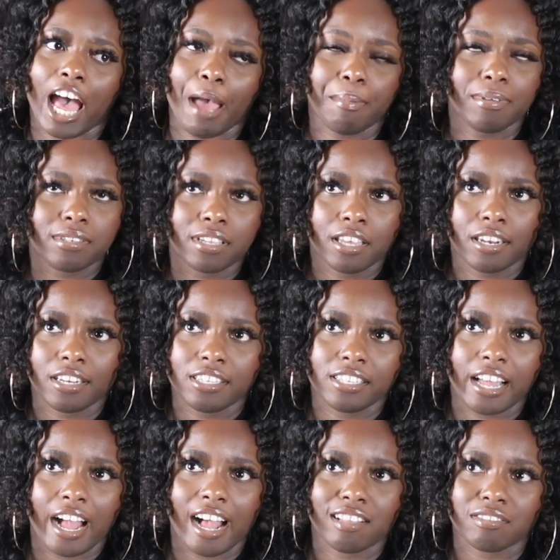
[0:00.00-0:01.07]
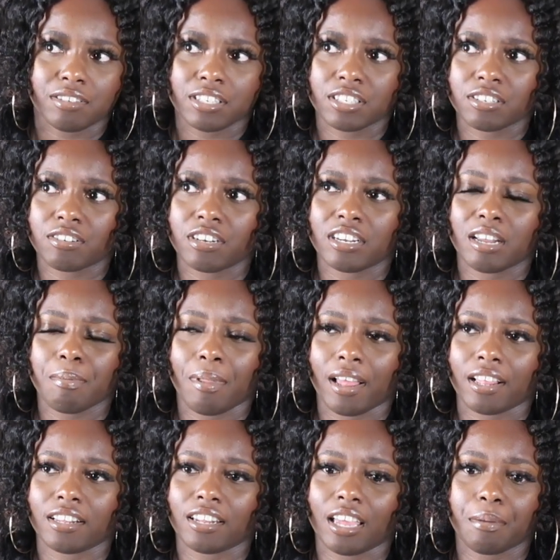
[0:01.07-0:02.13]
I be seeing these guys on Instagram, they be
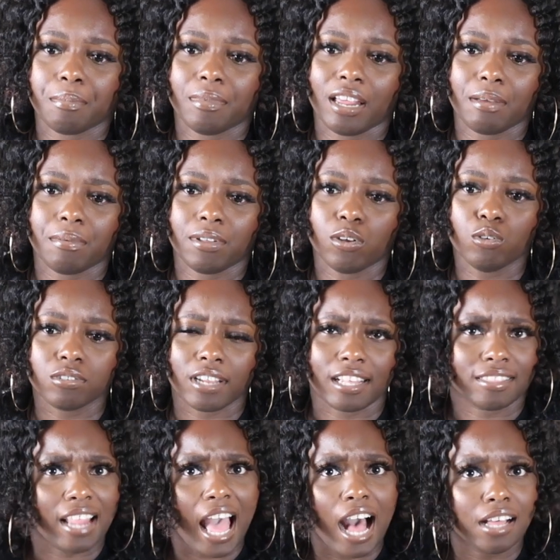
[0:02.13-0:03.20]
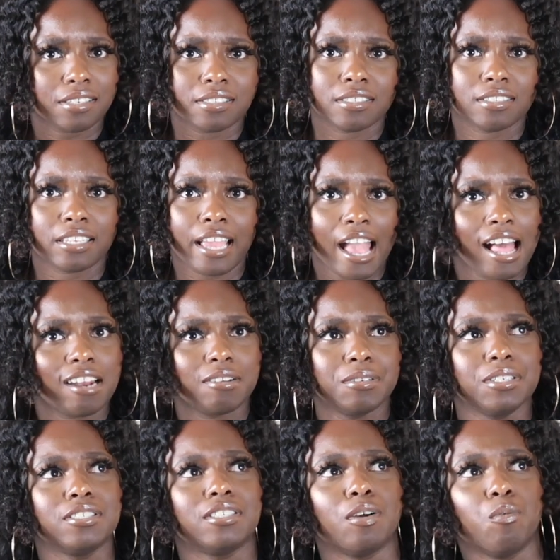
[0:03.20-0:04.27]
like they be losing like thousands of
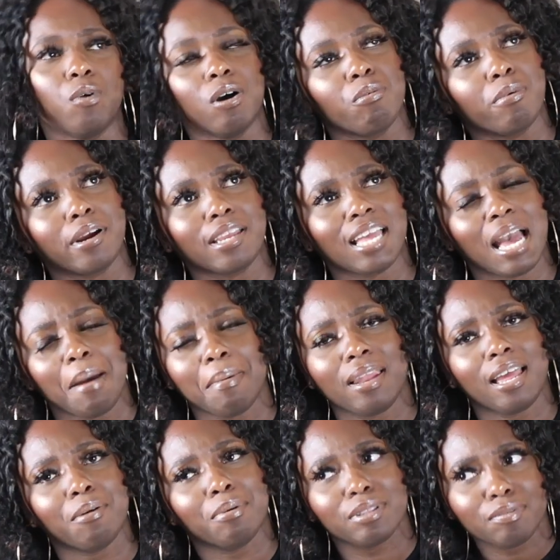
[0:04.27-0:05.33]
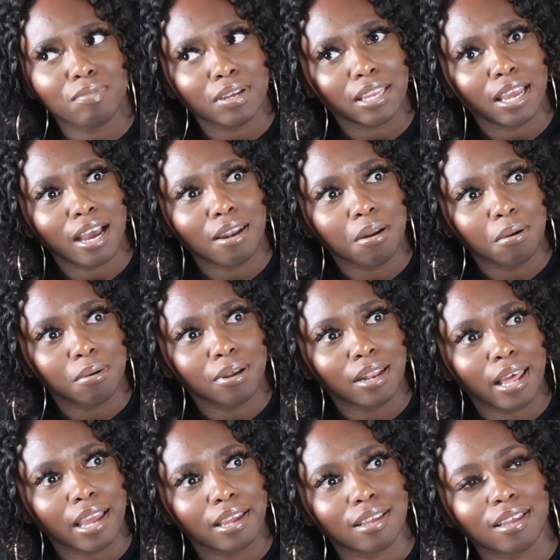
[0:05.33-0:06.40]
calories in one workout. I be like, what the fuck y'all doing?
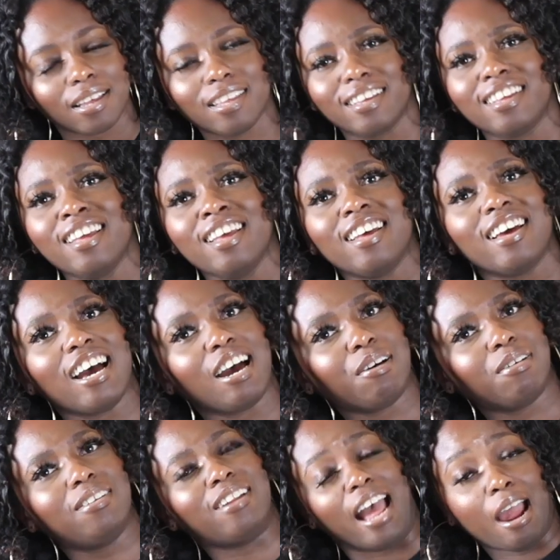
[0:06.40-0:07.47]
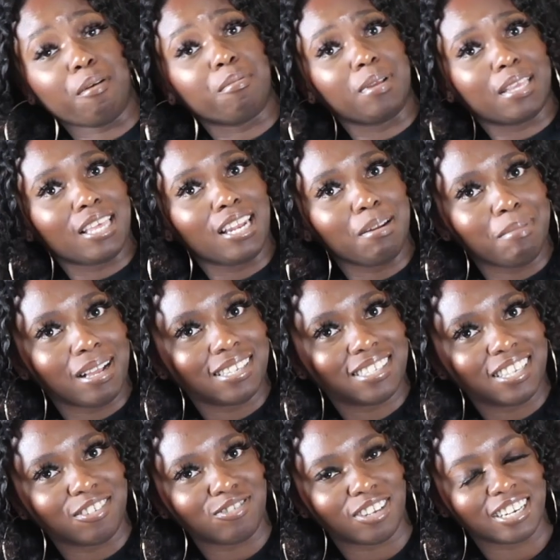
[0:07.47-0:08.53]
Like I be killing
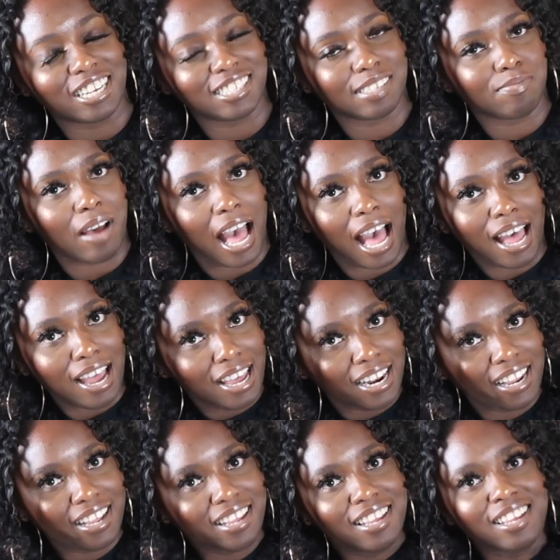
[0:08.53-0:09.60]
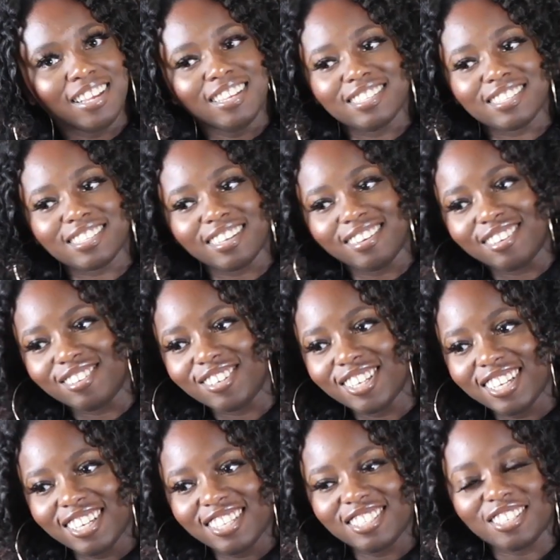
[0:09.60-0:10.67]
myself trying to get to 500.
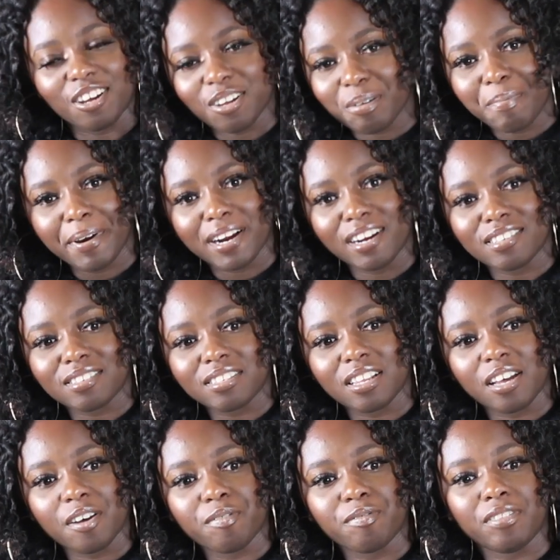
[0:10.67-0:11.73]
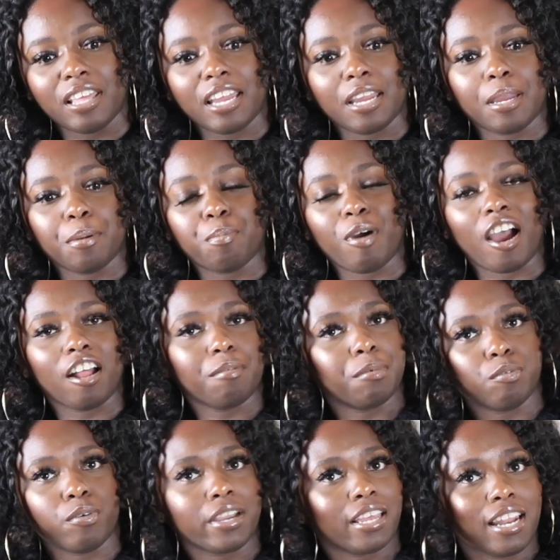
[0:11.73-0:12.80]
So don't compare yourself. They
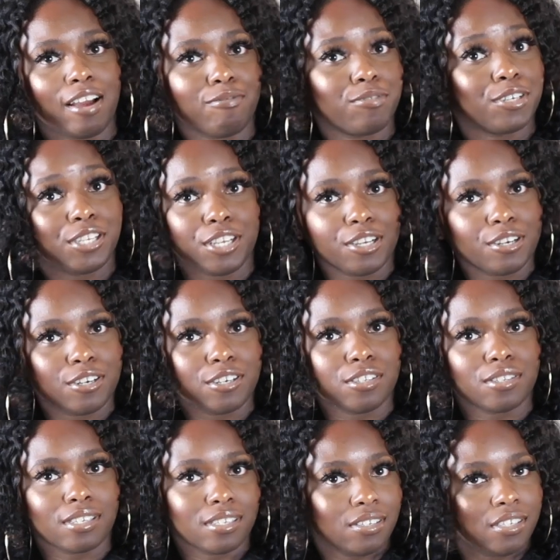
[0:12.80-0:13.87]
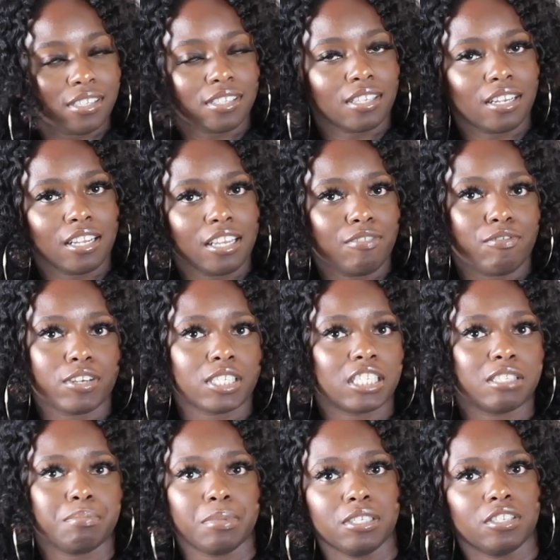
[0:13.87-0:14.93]
probably been working out for years consistently
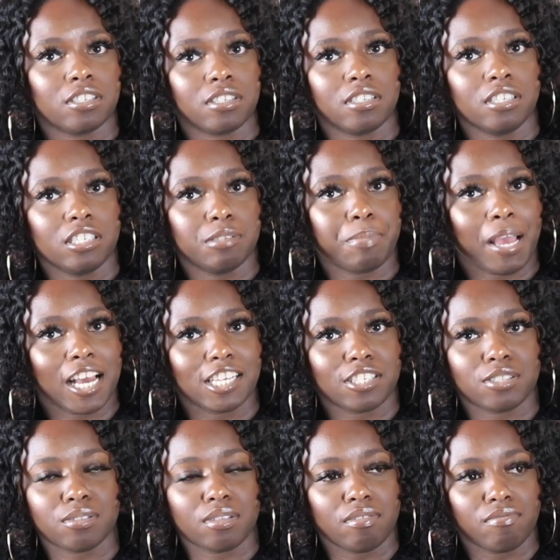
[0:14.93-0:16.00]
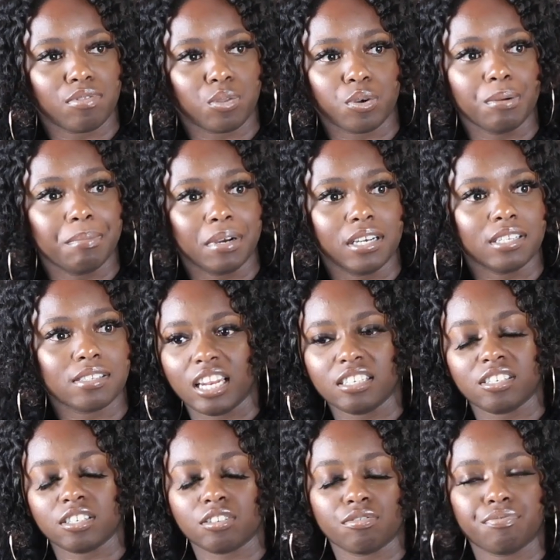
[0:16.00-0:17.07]
versus me just these past 3 months. Yeah,
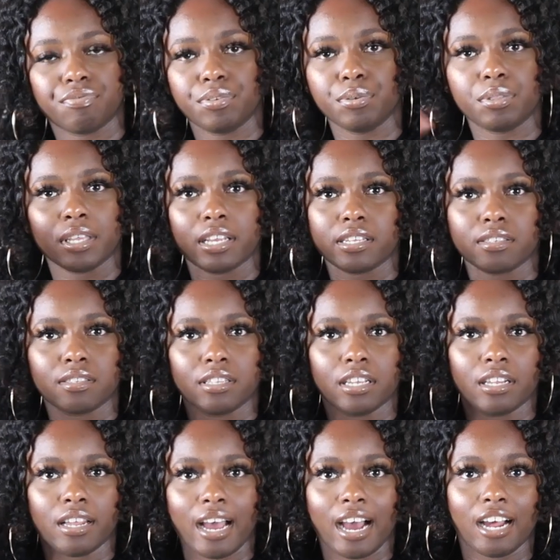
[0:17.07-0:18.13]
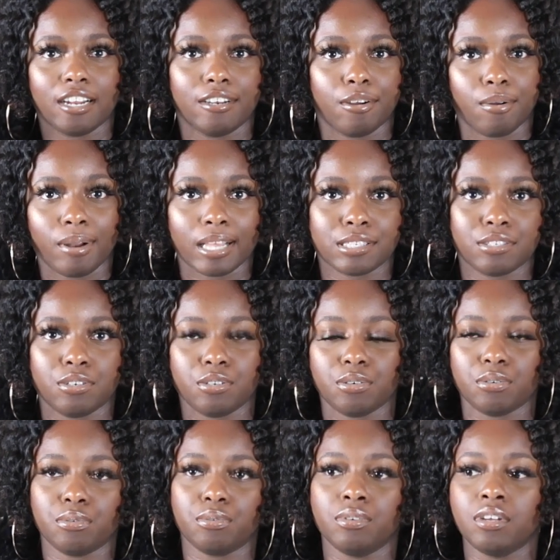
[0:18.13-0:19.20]
there's just a few things that I don't like to
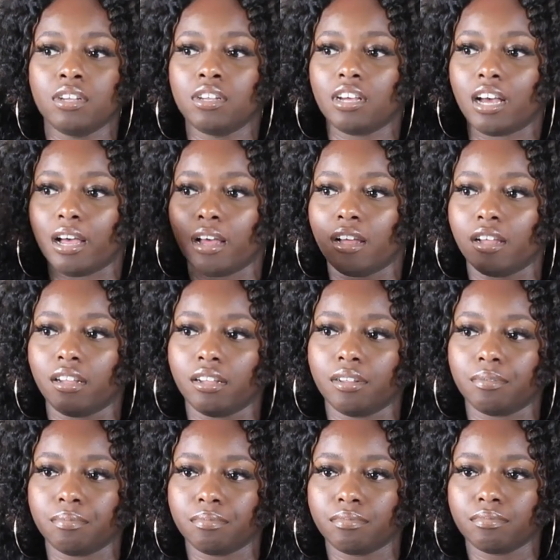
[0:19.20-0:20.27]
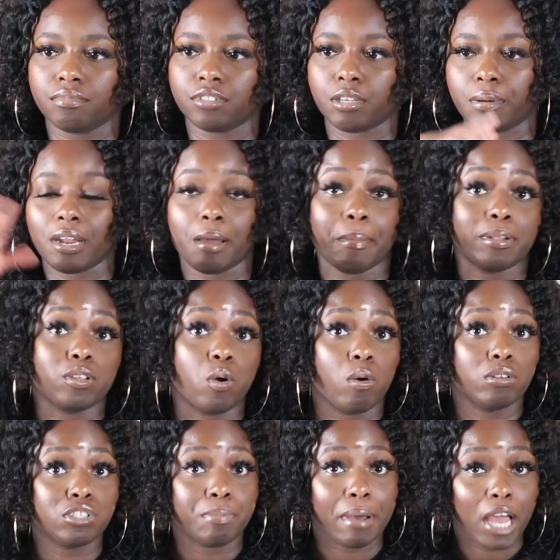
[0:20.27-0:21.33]
do. So now I'm about to
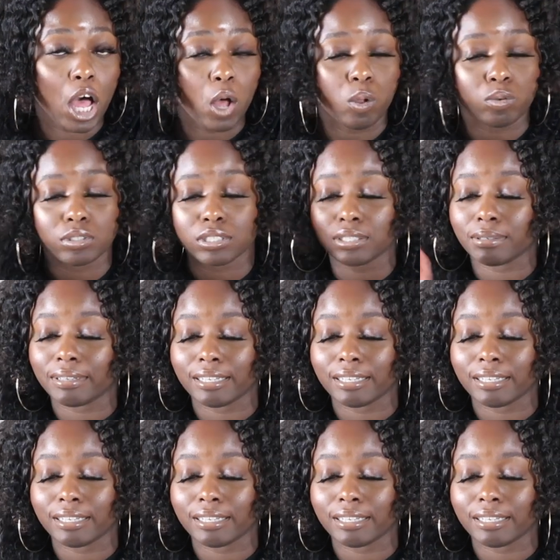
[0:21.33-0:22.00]
go into my goals.